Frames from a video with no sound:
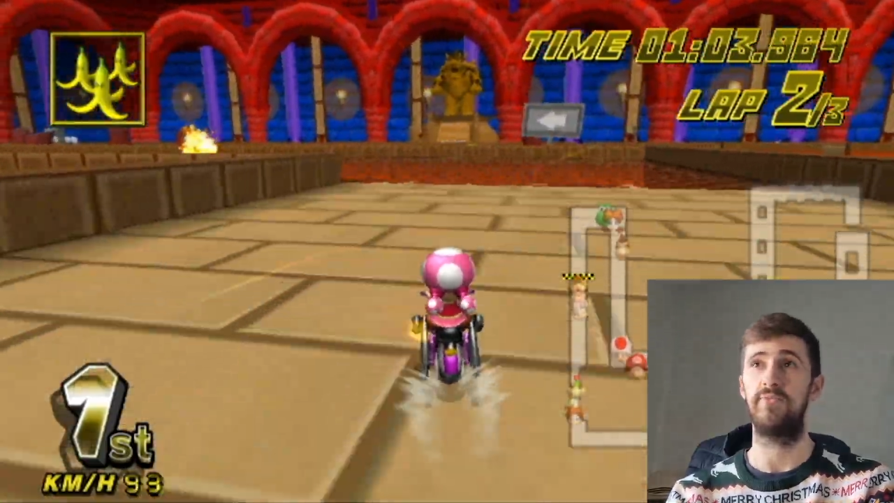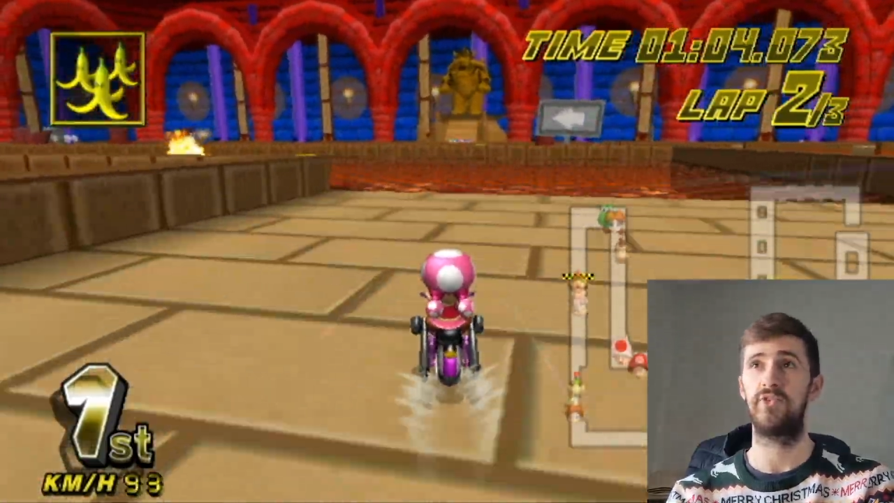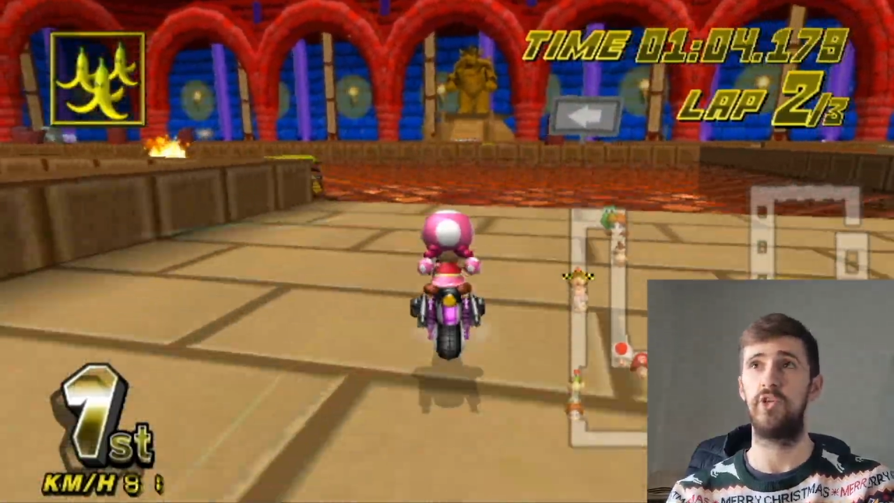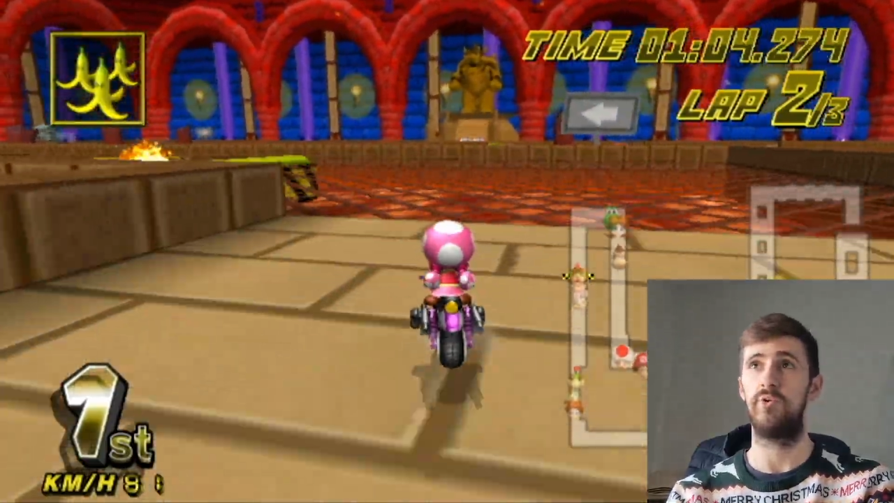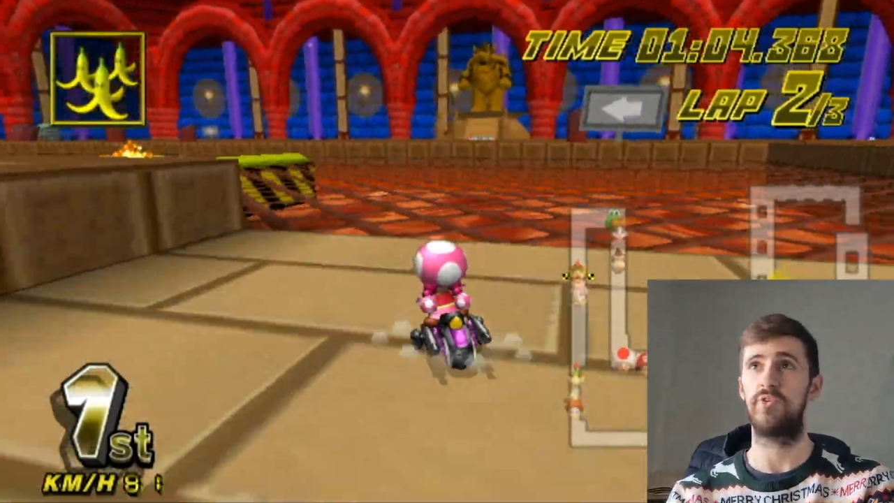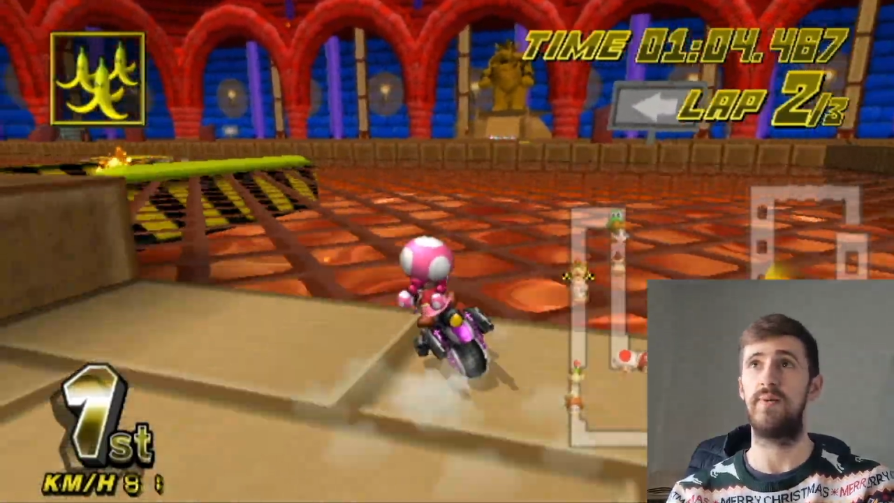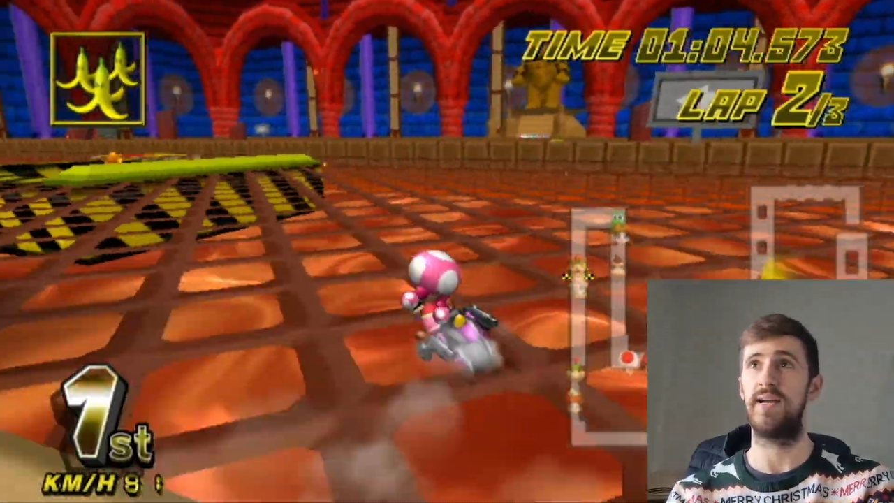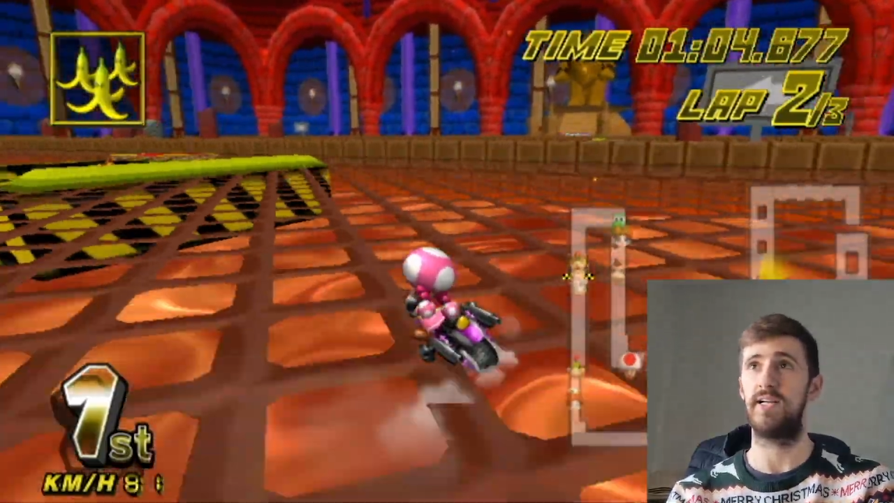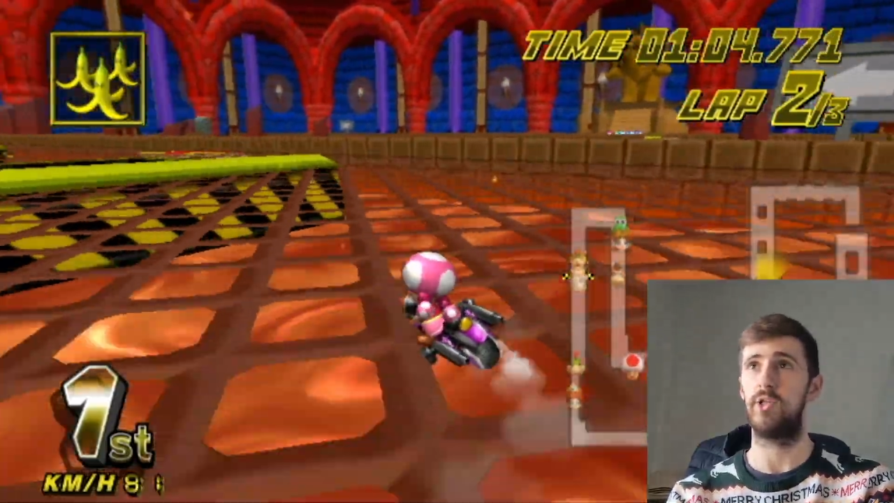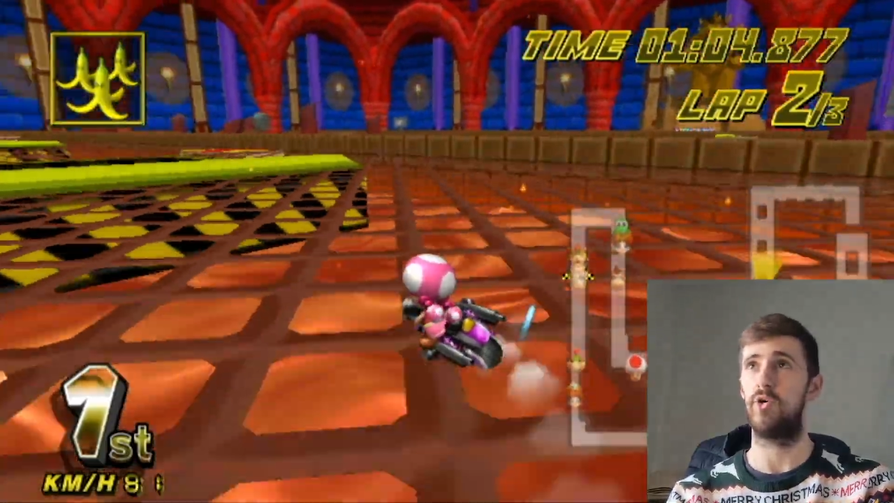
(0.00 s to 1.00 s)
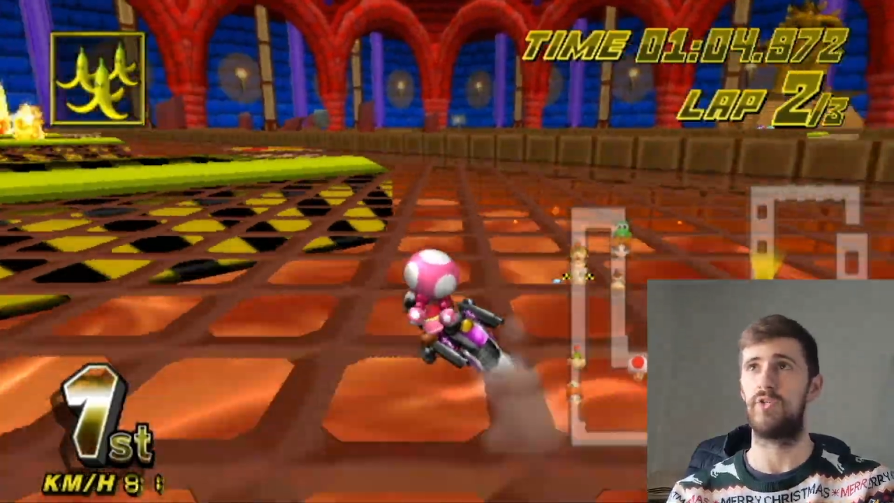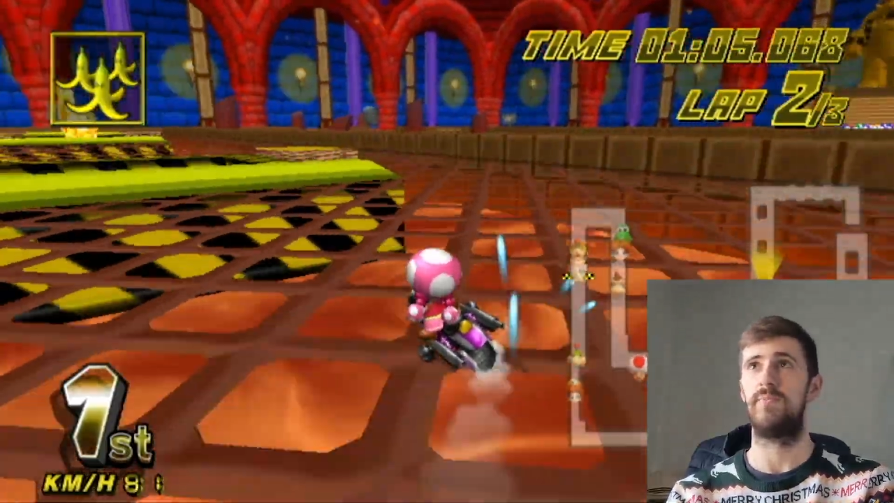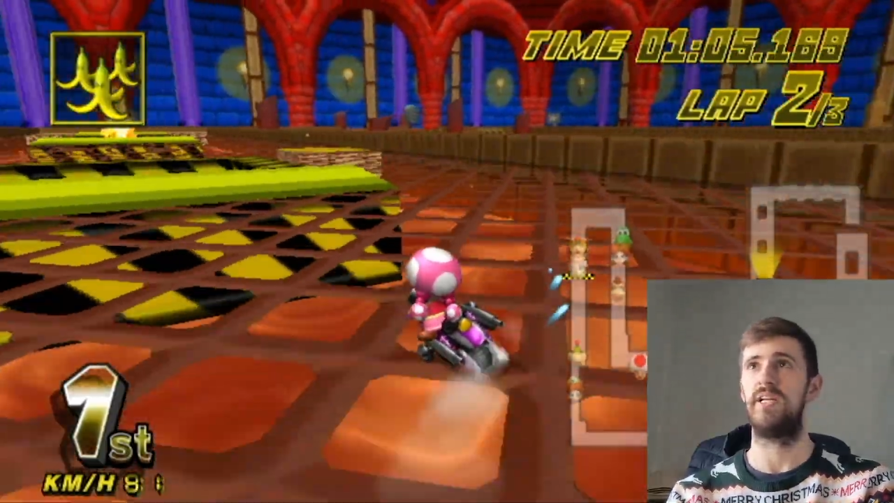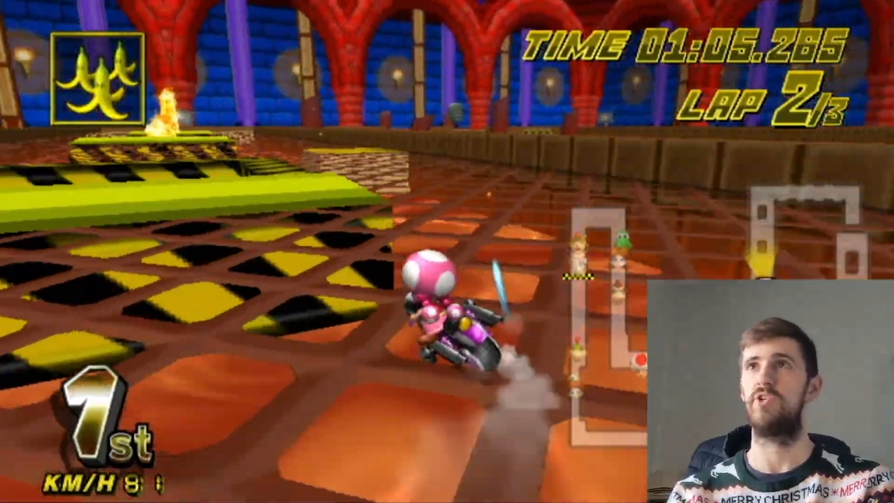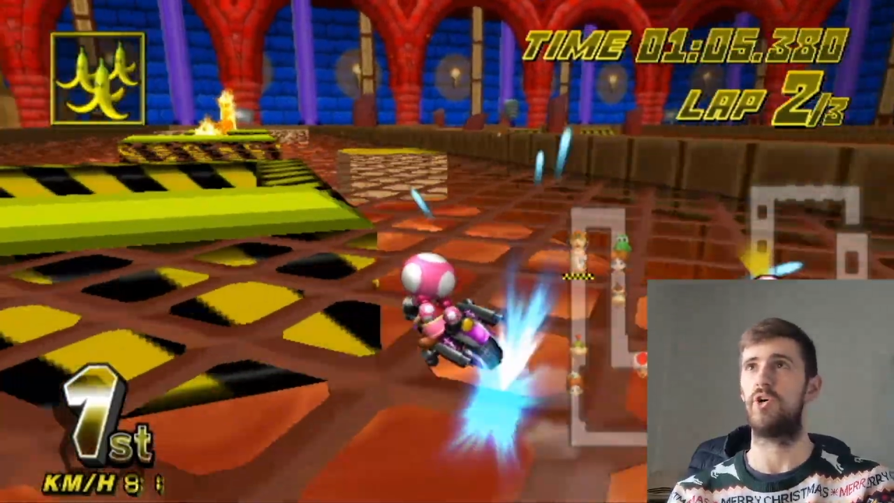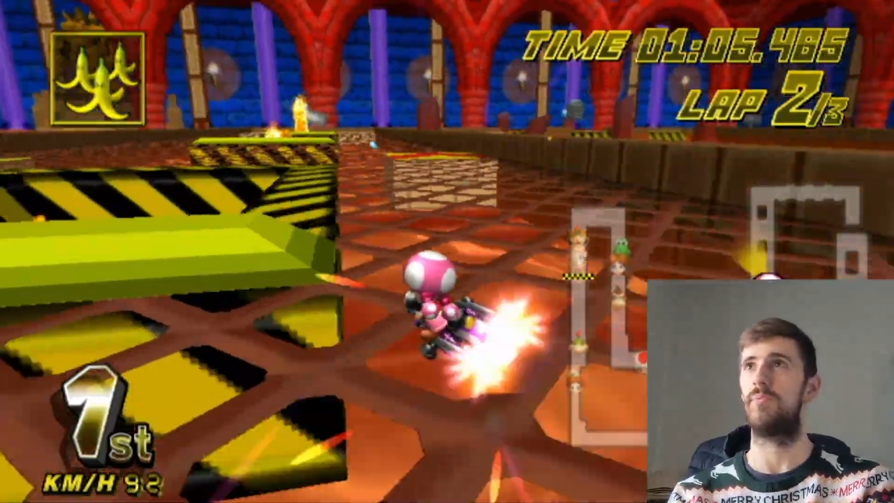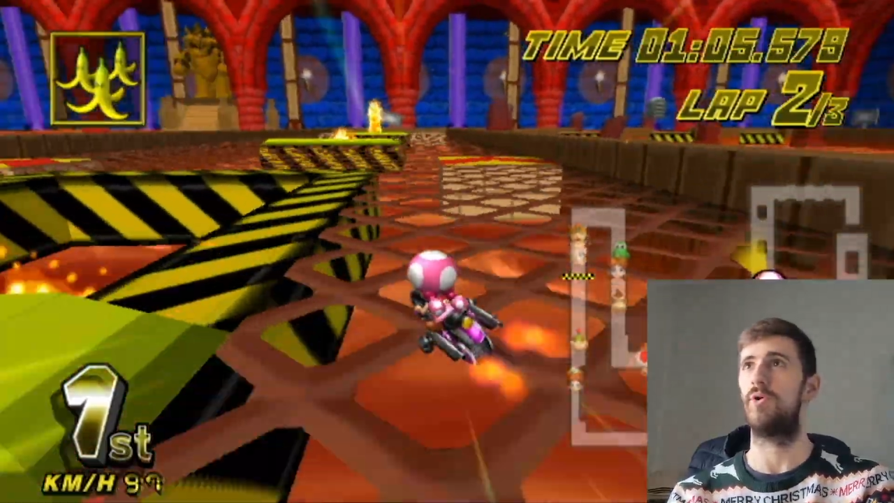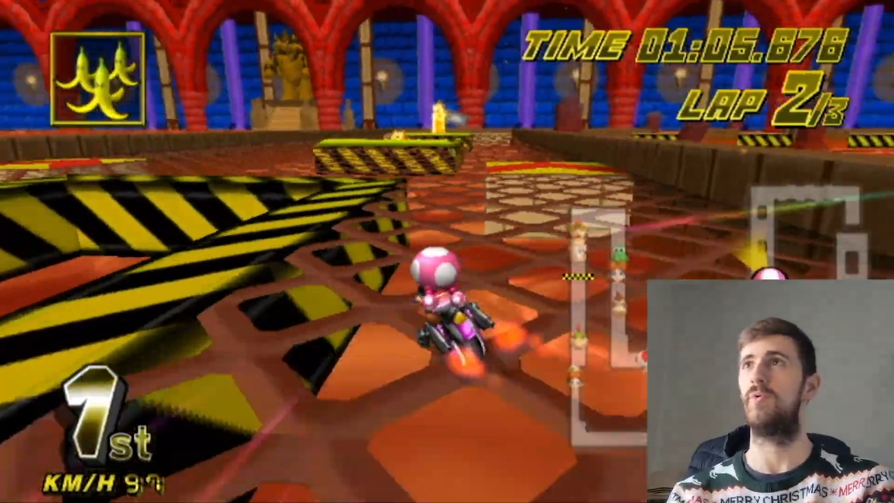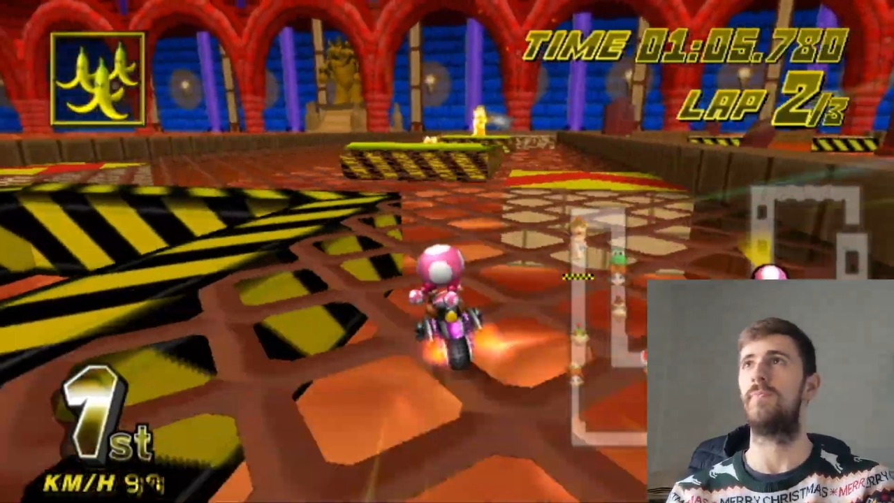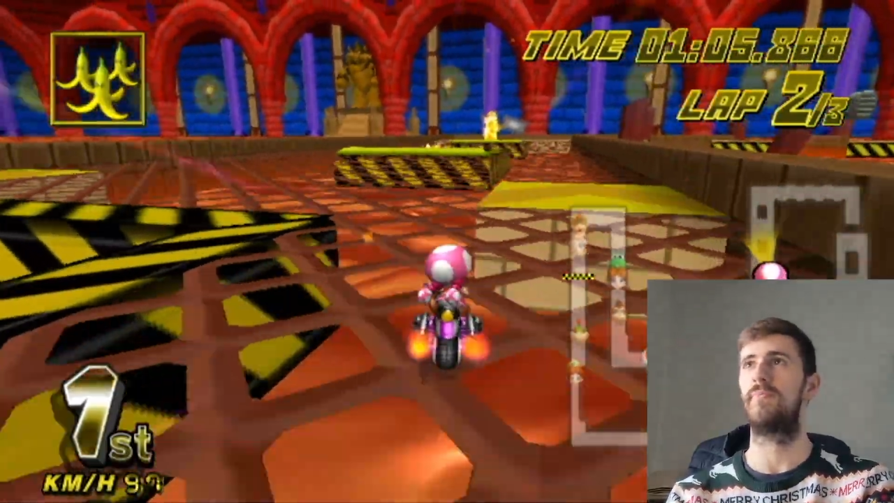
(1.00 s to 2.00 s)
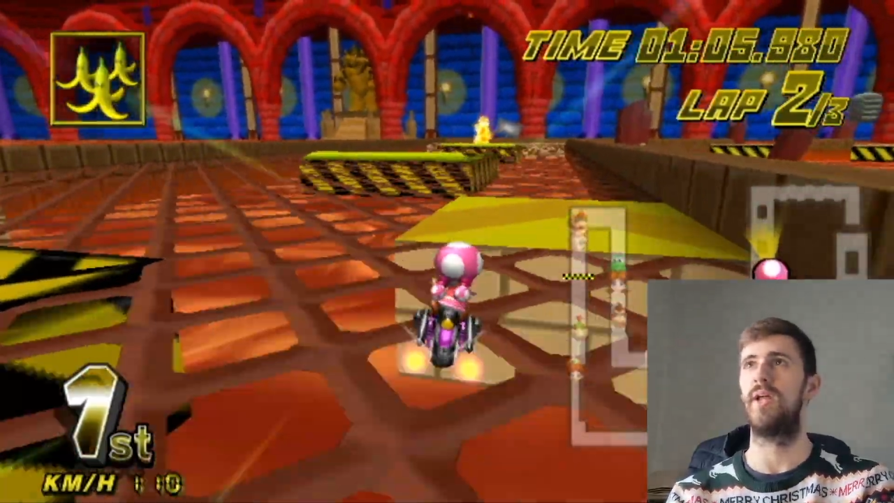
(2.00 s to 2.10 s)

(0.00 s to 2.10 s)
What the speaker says: slowest bike and longest mini turbo